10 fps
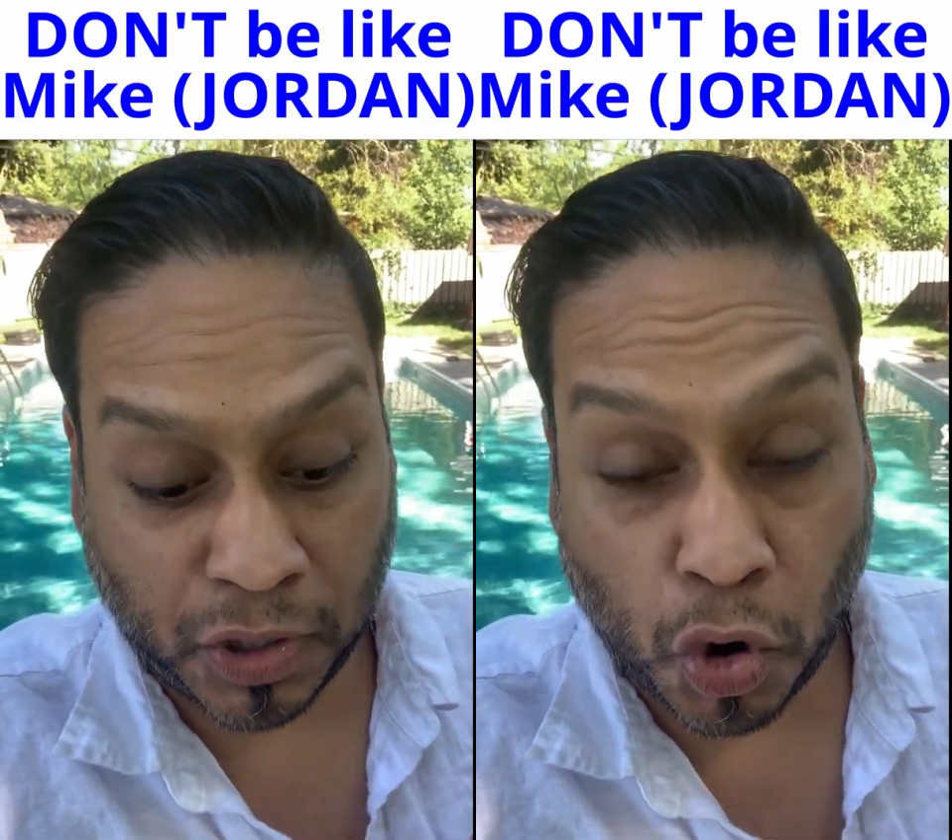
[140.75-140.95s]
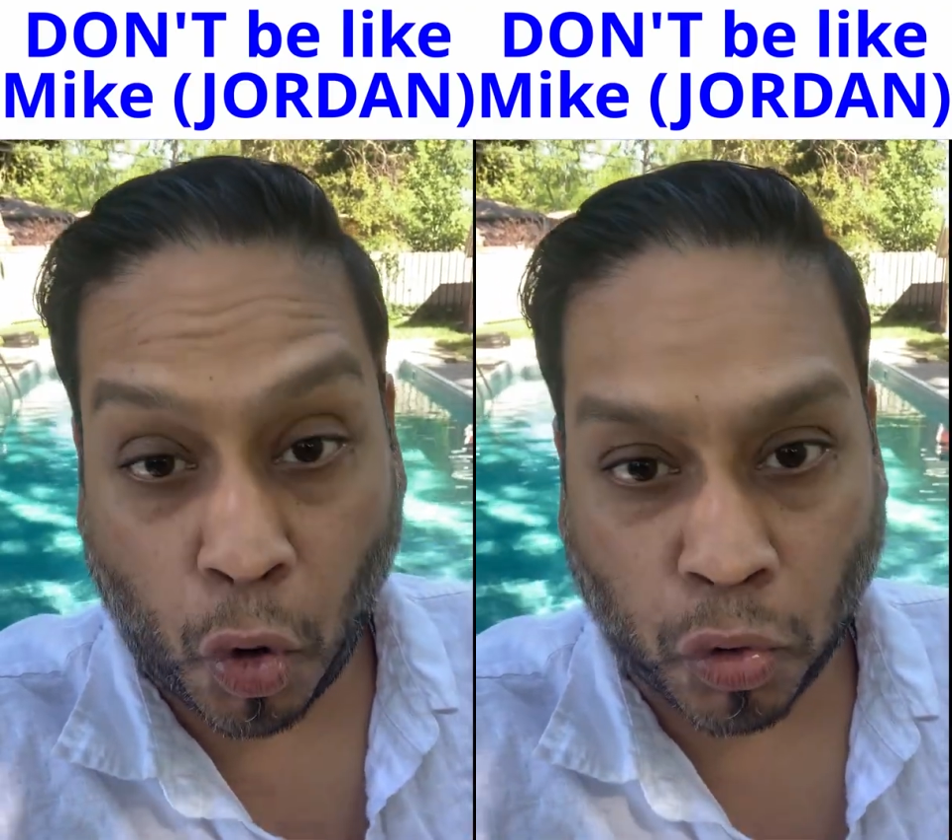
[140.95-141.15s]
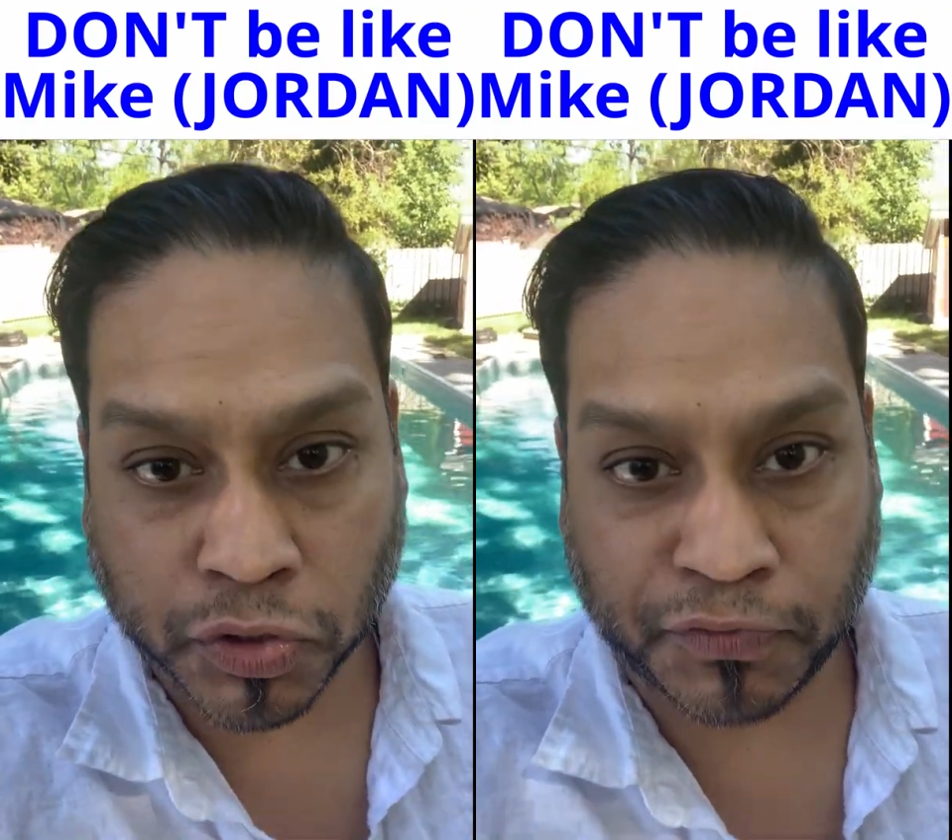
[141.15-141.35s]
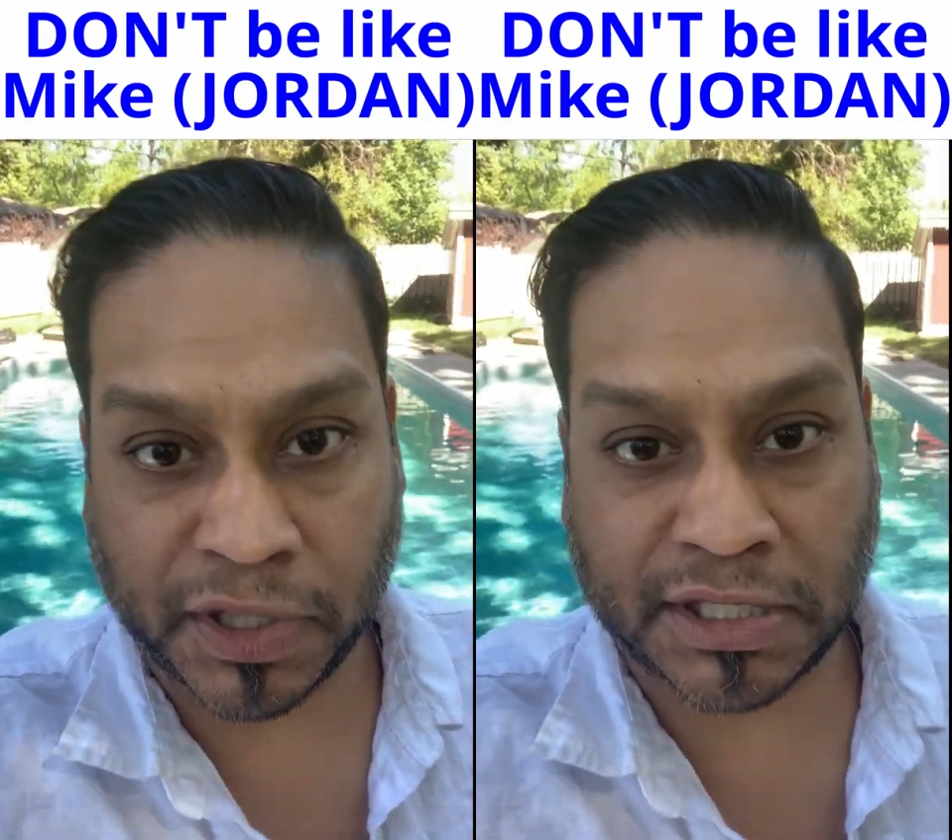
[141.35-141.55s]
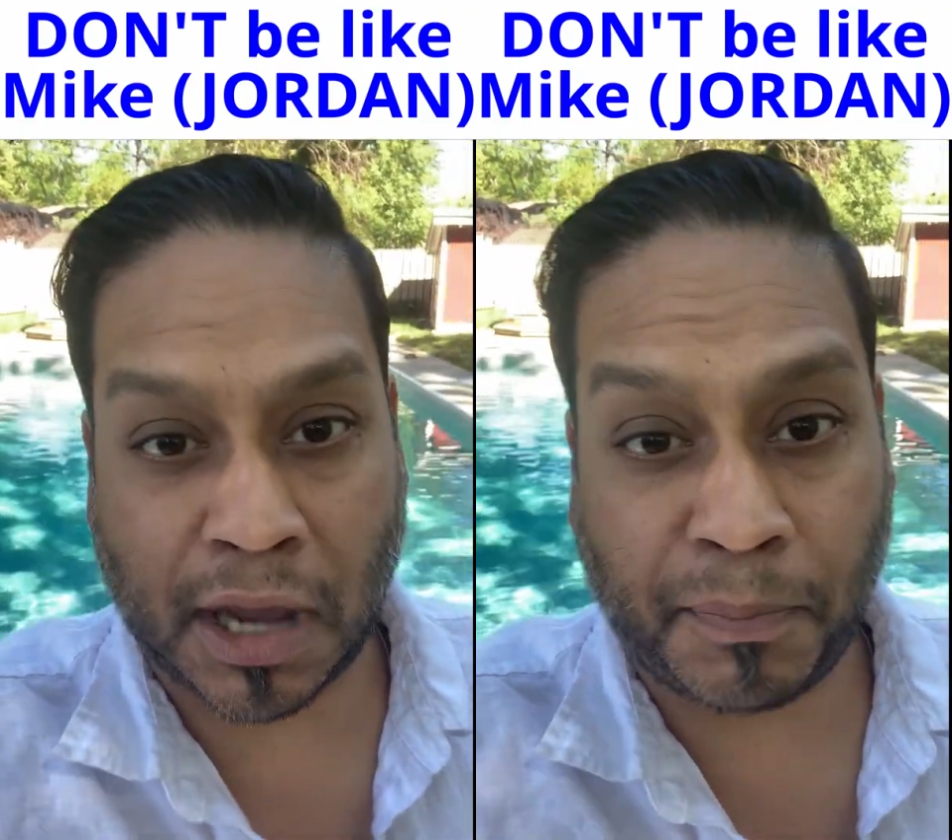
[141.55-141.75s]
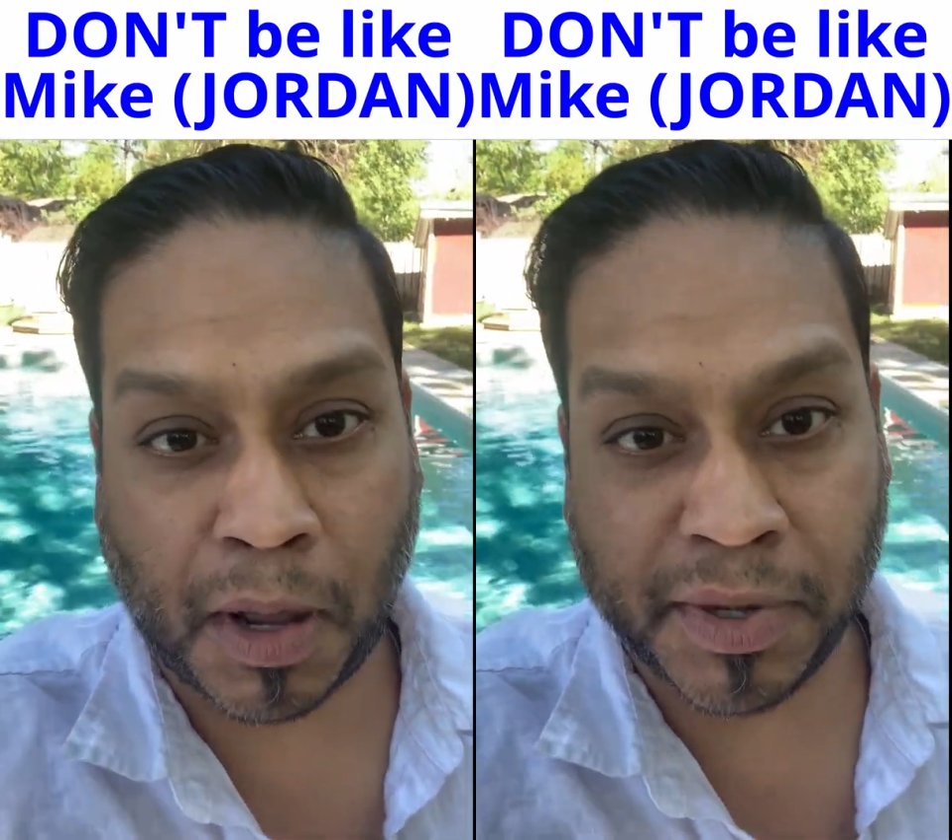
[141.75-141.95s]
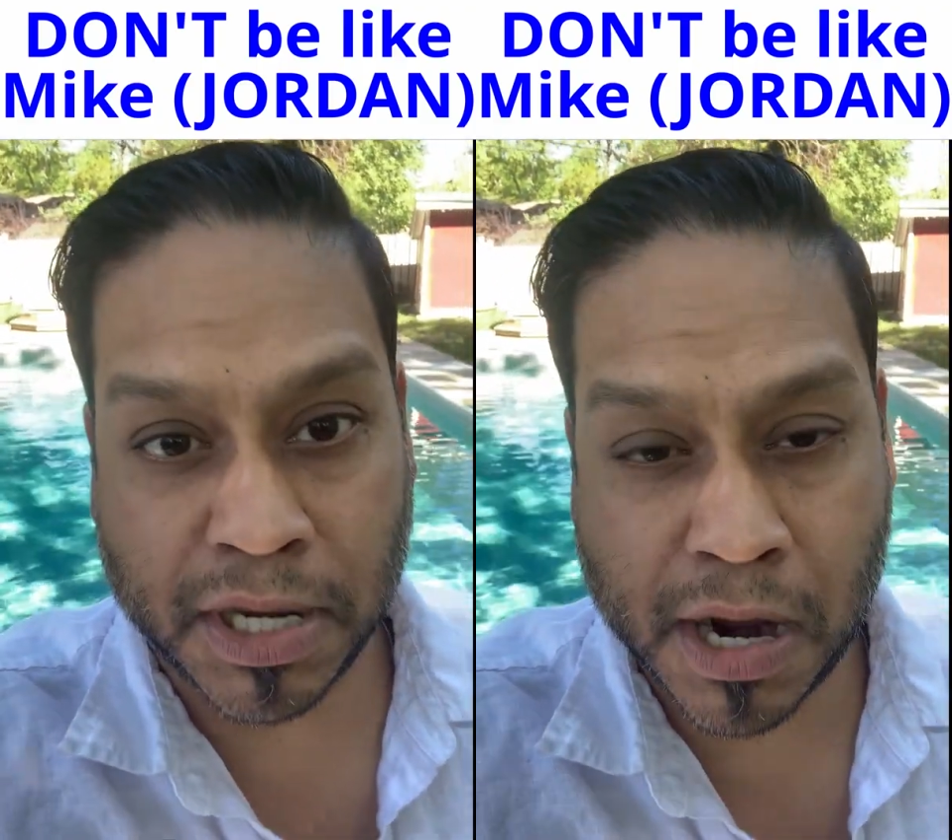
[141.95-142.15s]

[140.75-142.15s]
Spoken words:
goals for this upcoming